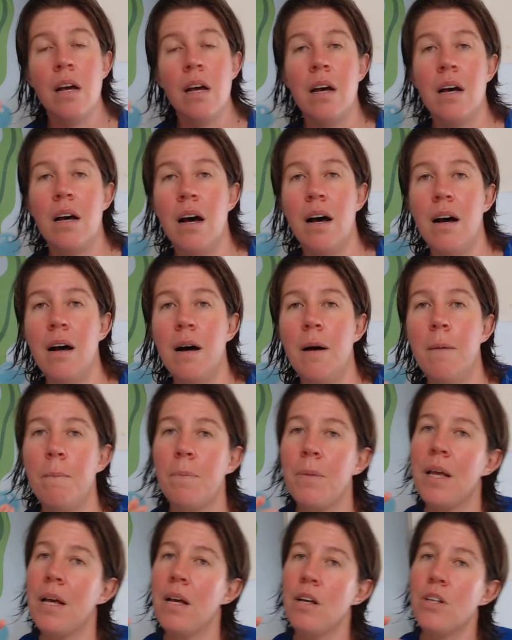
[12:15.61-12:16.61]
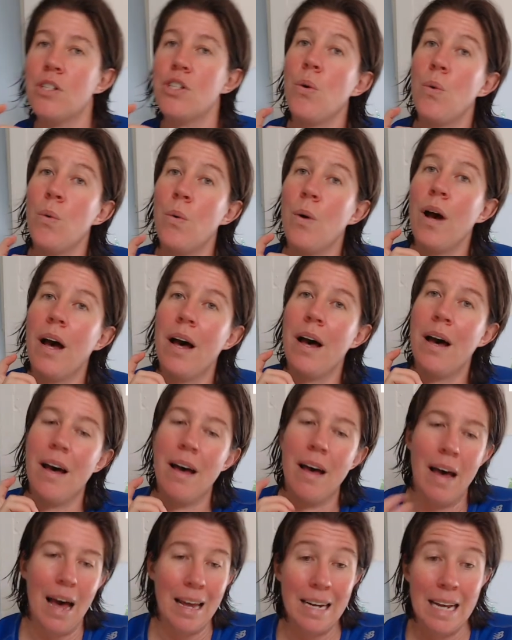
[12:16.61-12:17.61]

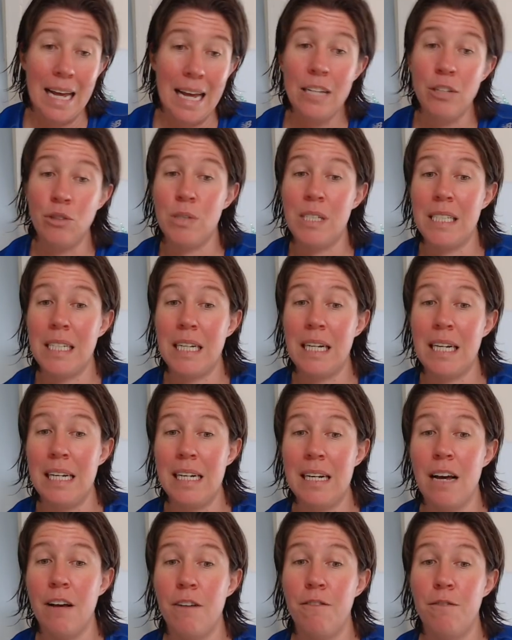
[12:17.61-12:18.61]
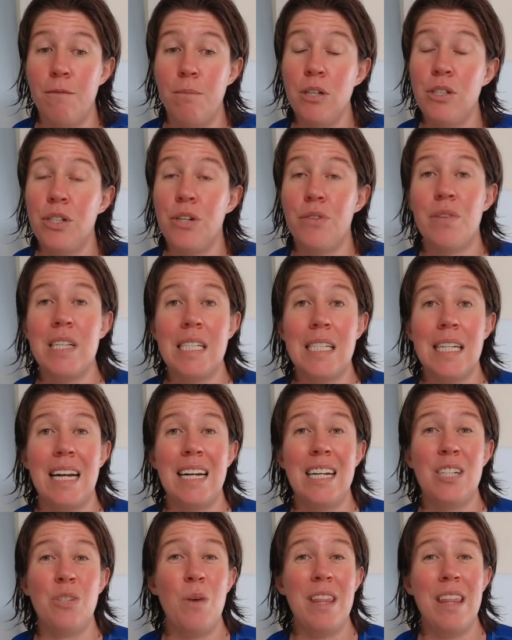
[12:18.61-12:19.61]
And interestingly enough, most of the
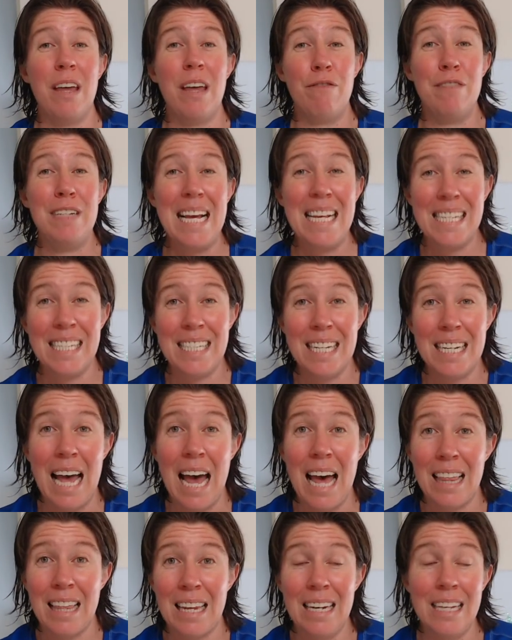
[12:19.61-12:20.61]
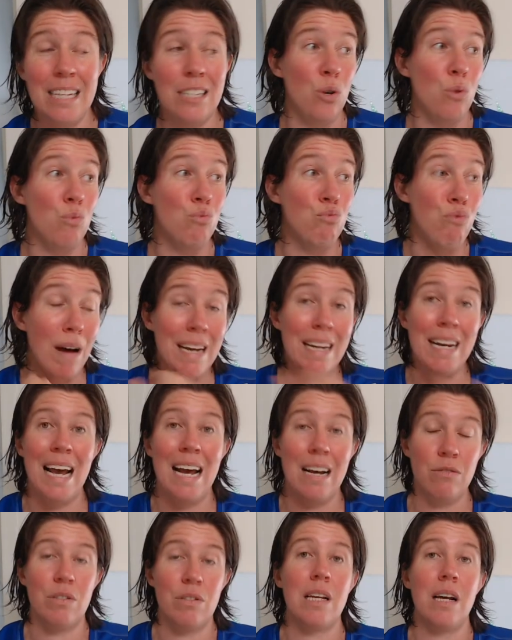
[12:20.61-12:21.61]
studies where they've tested athletes who run
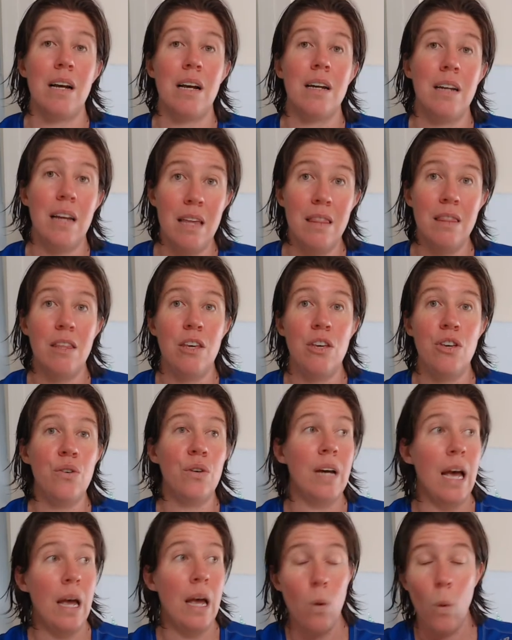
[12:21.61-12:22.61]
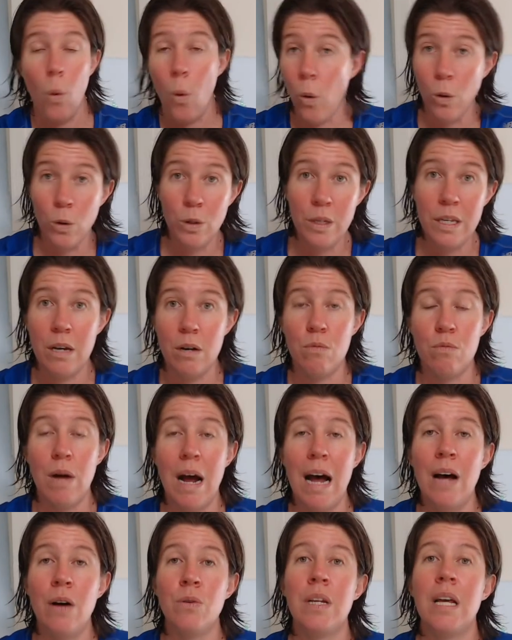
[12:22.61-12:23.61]
outside in the UK all year
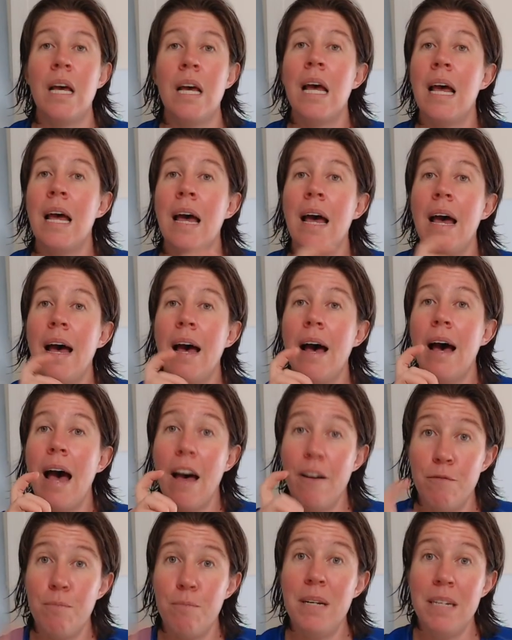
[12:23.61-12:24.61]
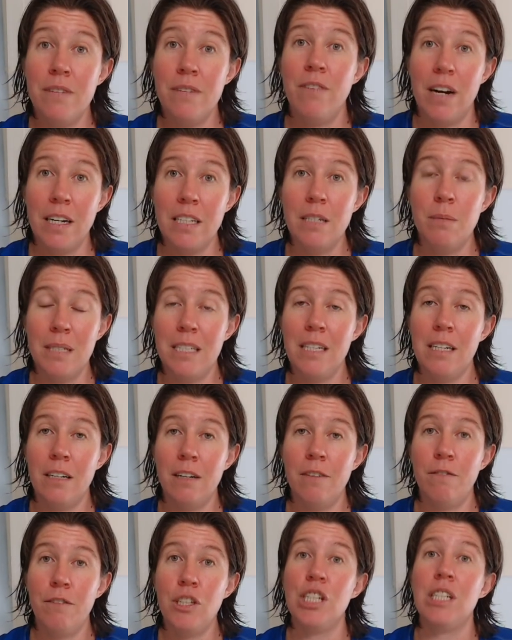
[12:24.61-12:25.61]
round have been vitamin D
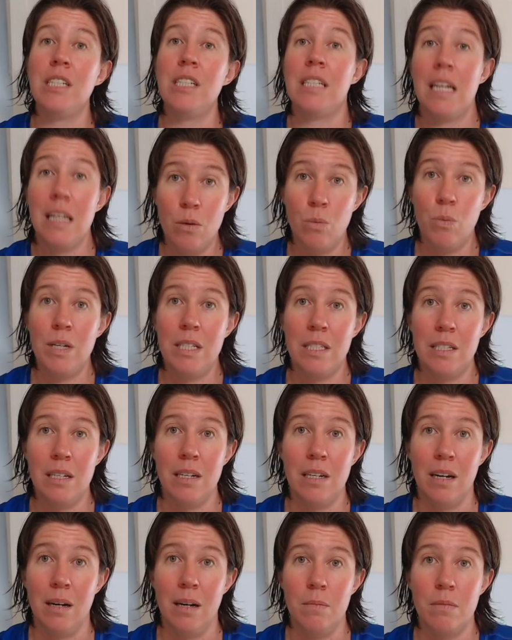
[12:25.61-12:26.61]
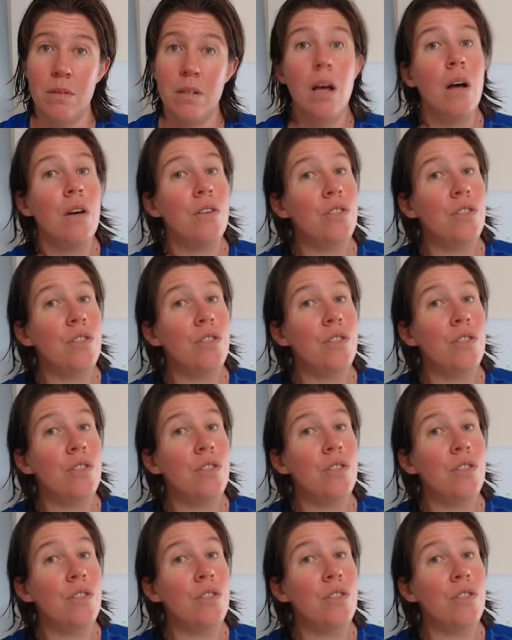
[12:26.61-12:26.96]
deficient in the winter times.